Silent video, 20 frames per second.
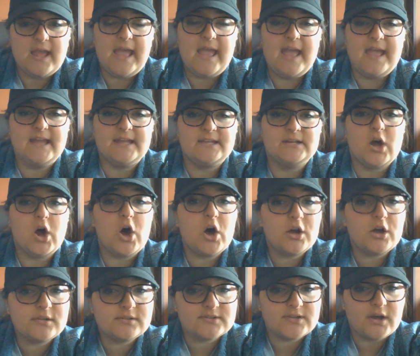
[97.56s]
and
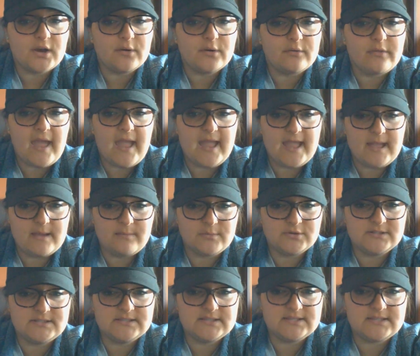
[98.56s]
also the
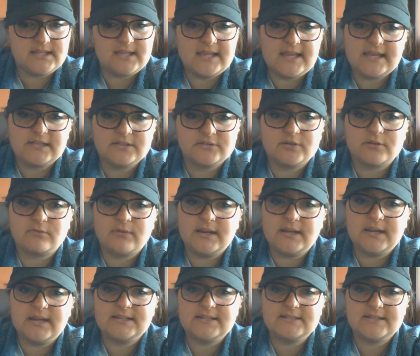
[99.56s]
Hamilton Psychiatric
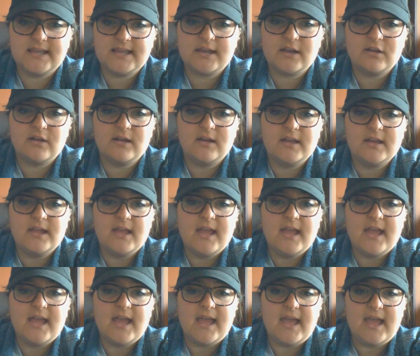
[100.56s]
Rating Scale
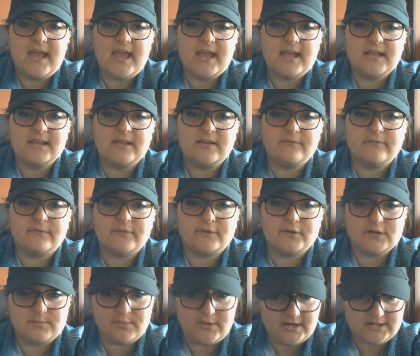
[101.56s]

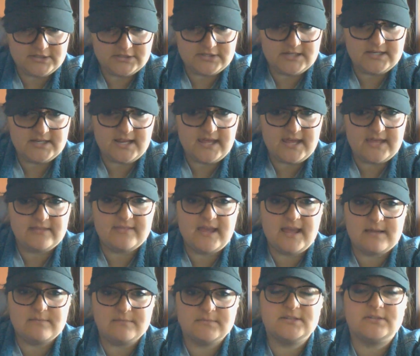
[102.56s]
for depression and the
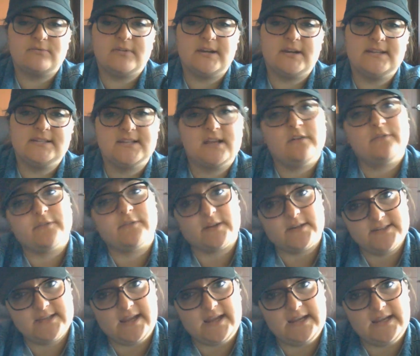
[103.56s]
Hamilton Rating Scale for
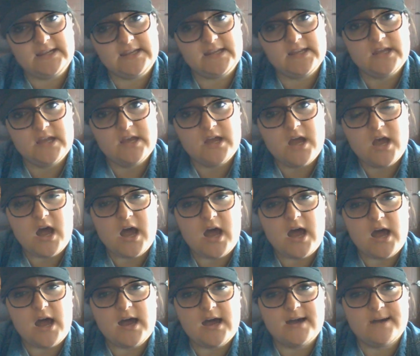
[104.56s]
anxiety.
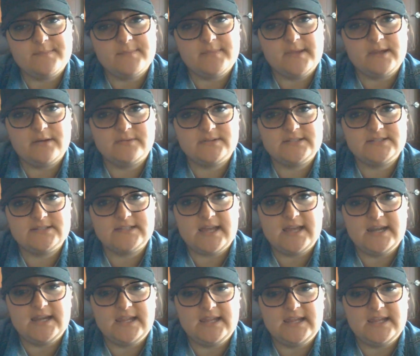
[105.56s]
It was
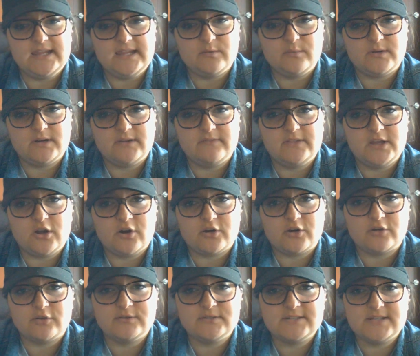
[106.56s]
said in one of the
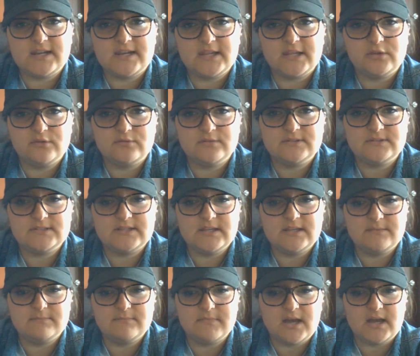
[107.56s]
articles that I used
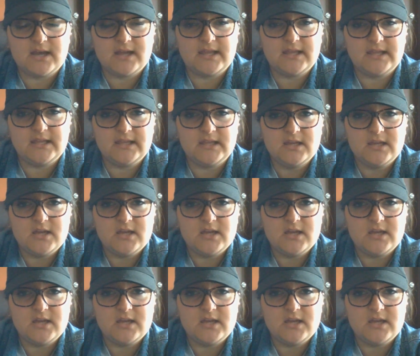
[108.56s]
in my